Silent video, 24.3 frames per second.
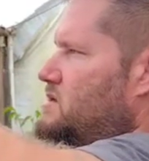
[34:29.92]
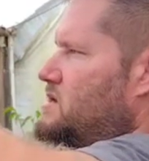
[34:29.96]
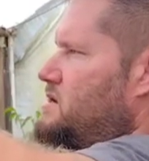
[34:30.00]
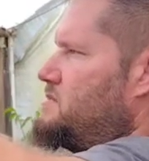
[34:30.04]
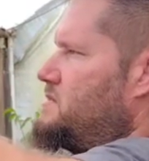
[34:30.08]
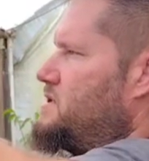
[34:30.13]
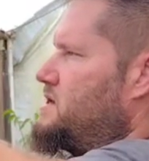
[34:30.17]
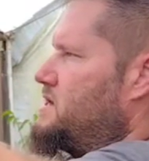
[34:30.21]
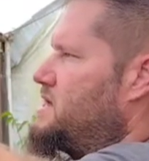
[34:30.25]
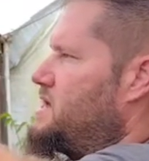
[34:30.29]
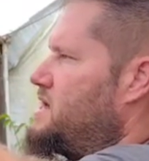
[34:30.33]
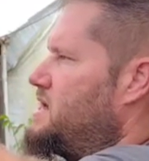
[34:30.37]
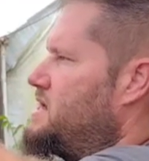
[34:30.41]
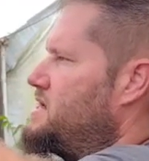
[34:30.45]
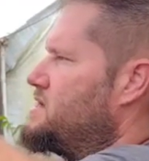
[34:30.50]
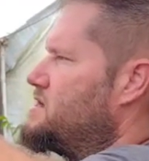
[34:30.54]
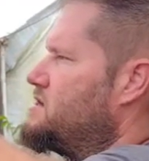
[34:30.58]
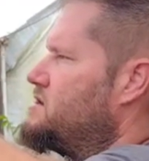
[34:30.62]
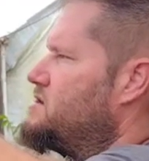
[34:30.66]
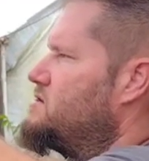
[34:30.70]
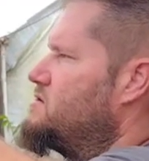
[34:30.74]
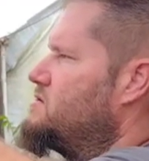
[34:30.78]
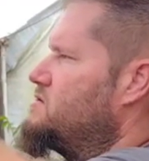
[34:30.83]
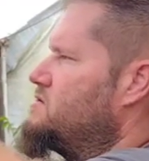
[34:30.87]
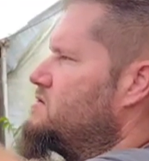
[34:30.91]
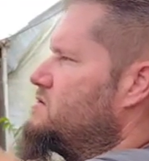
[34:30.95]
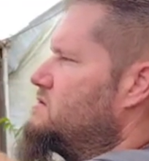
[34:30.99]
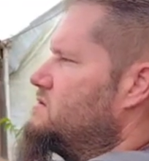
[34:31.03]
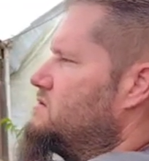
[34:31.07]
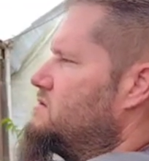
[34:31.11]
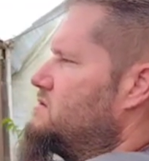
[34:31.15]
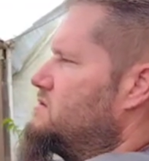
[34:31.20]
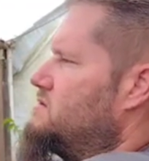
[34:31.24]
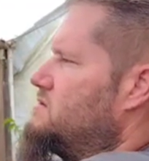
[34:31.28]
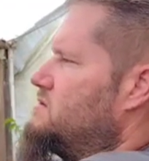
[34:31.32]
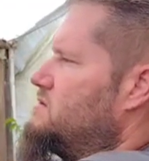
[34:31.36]
I'm gonna kind of go
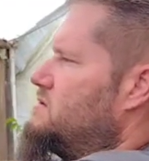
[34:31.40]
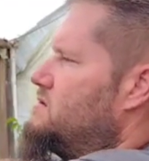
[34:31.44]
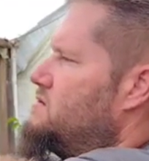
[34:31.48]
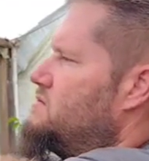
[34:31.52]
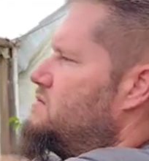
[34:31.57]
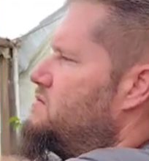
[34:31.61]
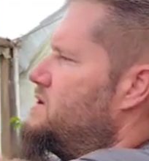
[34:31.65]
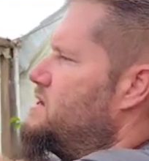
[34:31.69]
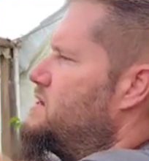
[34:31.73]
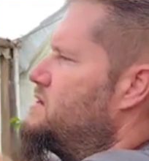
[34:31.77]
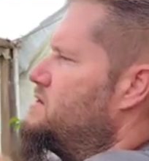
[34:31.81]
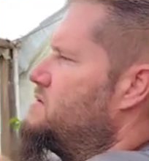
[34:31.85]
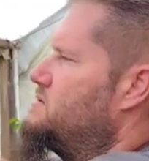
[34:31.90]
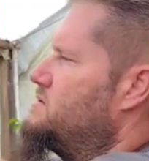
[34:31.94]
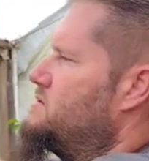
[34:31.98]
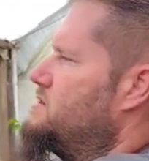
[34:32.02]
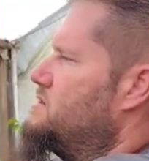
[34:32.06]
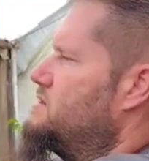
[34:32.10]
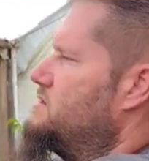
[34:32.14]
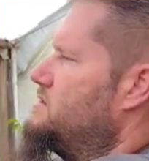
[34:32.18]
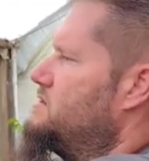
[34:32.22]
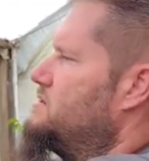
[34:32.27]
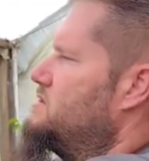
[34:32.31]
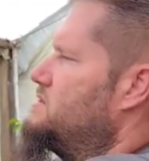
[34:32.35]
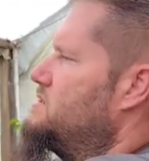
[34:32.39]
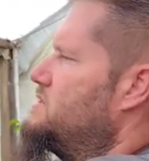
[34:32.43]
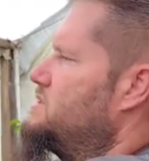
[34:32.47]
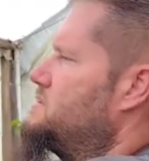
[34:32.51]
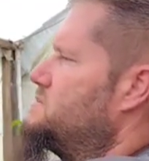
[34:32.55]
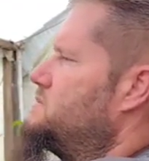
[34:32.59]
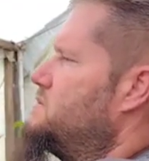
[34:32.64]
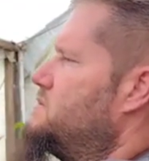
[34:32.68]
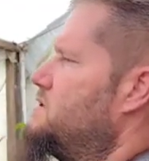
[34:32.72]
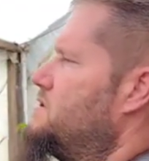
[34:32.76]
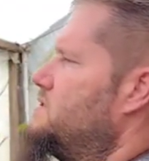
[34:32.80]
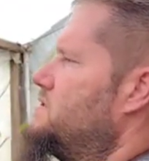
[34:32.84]
around this
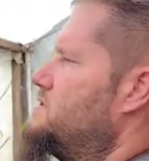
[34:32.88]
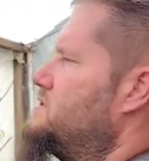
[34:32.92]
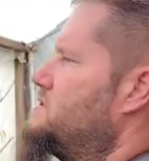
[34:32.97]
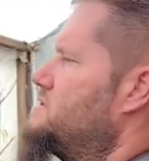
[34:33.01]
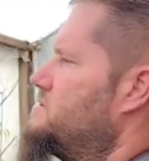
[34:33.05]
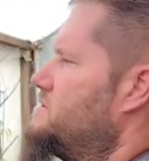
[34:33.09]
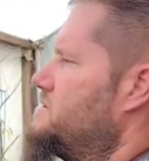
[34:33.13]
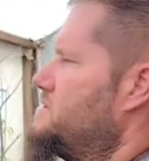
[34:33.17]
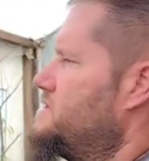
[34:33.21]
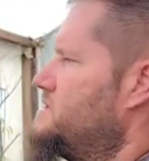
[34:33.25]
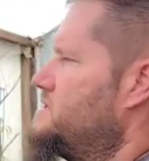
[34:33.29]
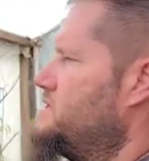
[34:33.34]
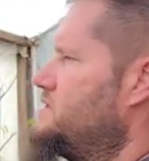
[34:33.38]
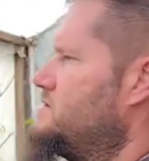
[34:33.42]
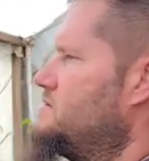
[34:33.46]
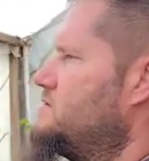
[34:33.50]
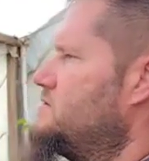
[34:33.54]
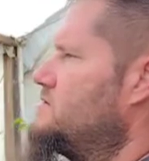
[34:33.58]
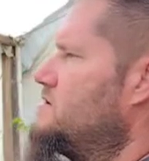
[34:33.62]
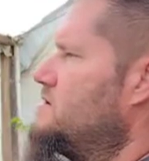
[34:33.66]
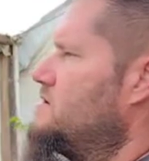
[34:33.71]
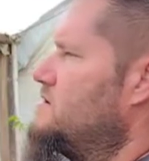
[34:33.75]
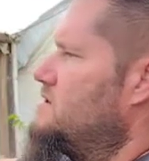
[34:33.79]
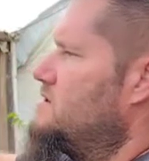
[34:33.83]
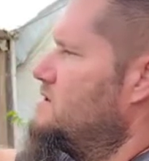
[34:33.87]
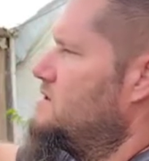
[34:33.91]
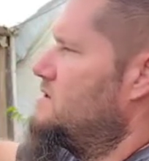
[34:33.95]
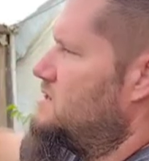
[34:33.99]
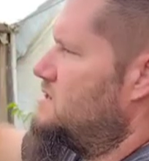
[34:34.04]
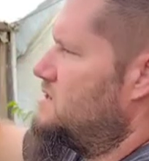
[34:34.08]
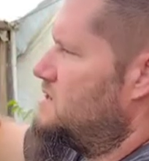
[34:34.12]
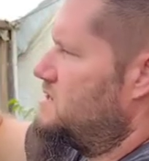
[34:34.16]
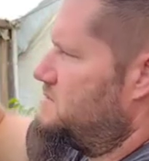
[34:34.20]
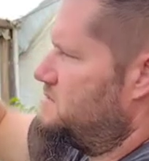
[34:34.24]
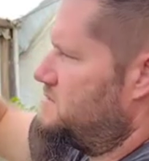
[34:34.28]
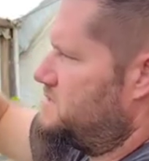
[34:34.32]
part of the tree too.
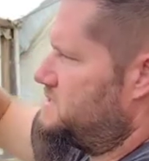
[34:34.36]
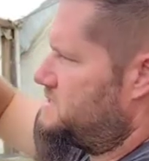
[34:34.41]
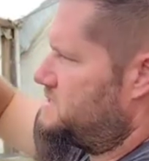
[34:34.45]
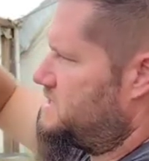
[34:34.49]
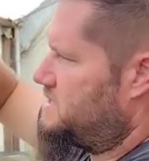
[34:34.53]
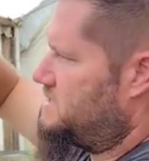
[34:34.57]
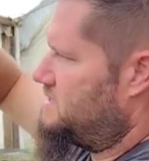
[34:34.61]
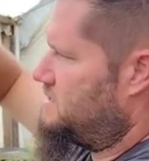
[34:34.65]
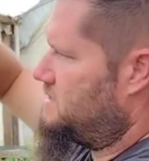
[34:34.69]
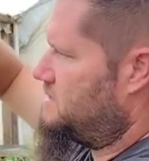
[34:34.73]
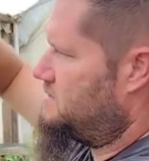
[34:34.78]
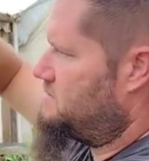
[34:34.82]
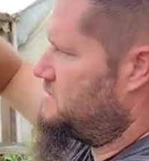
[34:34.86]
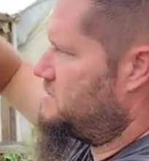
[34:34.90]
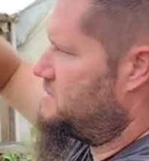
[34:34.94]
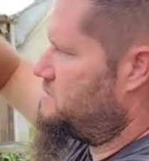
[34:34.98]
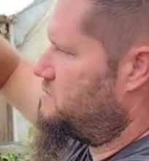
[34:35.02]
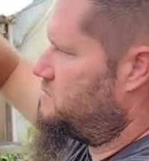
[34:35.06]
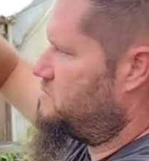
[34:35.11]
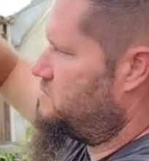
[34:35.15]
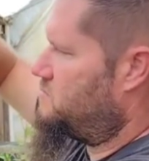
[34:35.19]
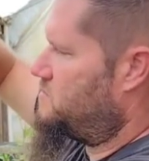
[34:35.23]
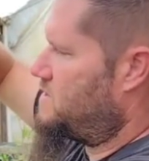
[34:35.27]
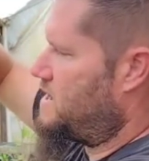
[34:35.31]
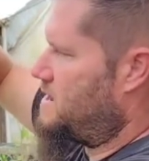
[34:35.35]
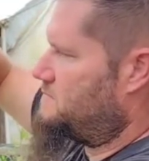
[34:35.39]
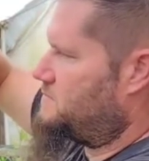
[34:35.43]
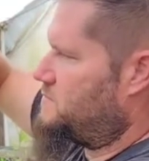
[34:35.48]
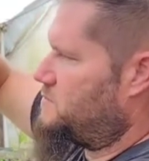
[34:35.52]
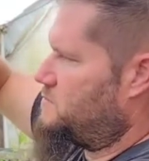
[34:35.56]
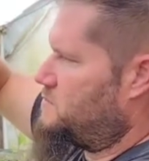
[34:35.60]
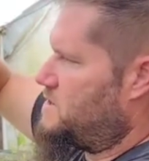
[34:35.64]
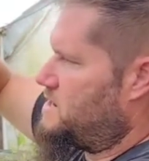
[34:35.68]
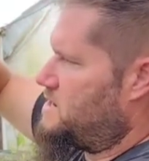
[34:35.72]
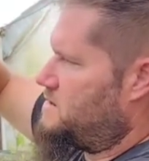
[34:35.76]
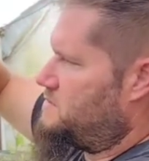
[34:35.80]
I'm just gonna I'm gonna wrap
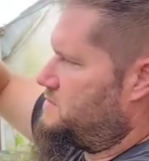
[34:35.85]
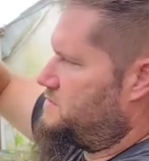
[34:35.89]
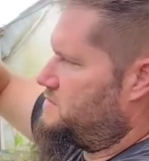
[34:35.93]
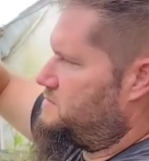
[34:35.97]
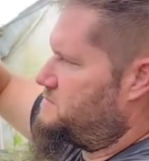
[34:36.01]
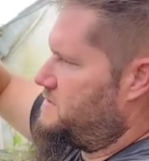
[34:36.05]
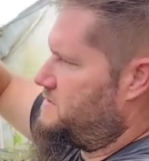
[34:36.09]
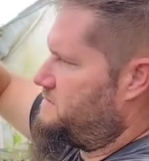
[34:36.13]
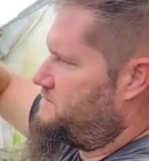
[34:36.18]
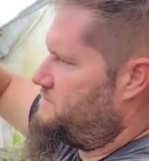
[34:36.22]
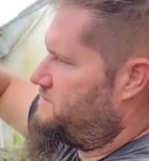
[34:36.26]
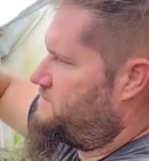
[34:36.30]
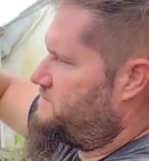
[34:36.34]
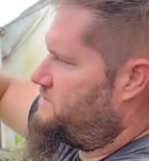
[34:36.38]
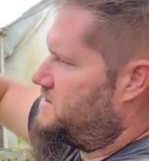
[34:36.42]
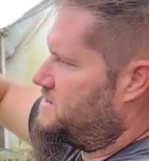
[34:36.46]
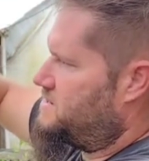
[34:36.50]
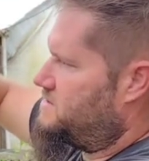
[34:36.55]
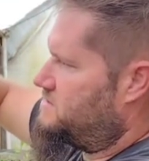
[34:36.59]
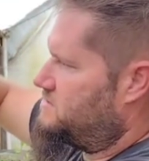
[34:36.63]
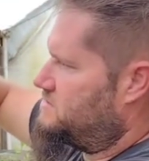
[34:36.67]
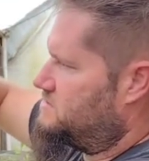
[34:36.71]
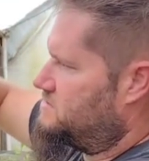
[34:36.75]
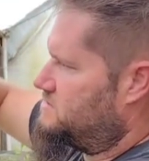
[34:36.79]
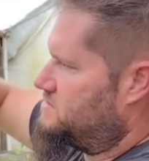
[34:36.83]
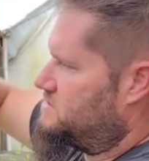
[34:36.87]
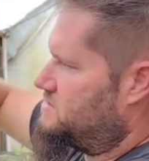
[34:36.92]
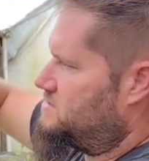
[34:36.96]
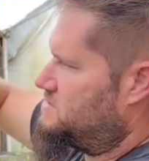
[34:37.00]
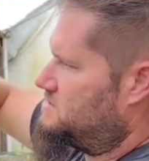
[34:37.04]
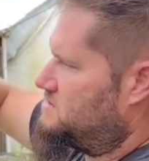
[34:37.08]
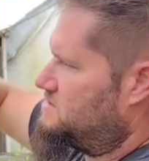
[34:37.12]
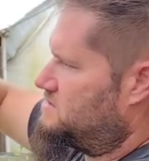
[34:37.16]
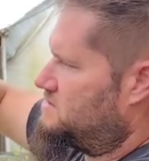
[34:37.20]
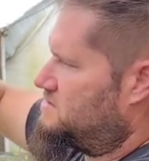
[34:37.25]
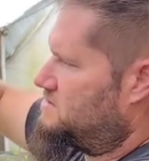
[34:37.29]
the wire with my
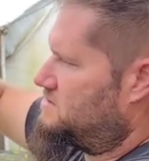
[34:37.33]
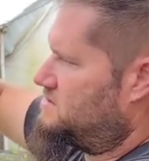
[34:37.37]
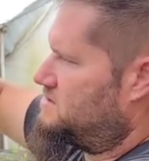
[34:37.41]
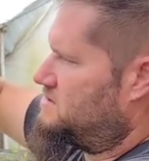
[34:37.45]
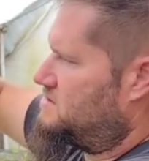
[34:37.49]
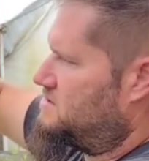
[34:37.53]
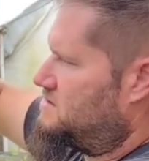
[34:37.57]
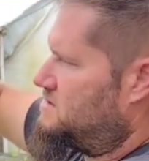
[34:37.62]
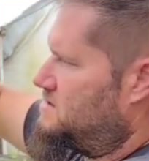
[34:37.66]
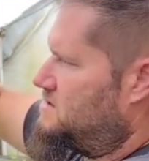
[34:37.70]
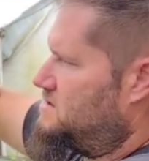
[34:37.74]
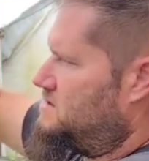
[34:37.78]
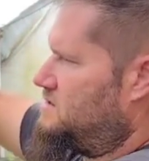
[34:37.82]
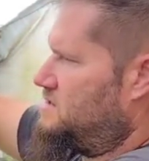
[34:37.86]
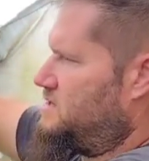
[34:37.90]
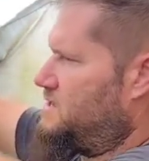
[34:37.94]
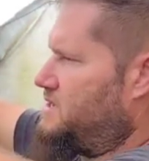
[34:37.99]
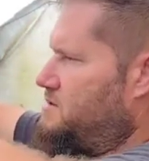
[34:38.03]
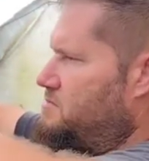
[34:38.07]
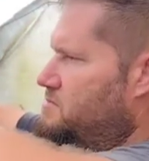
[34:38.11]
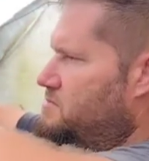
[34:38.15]
fingers, like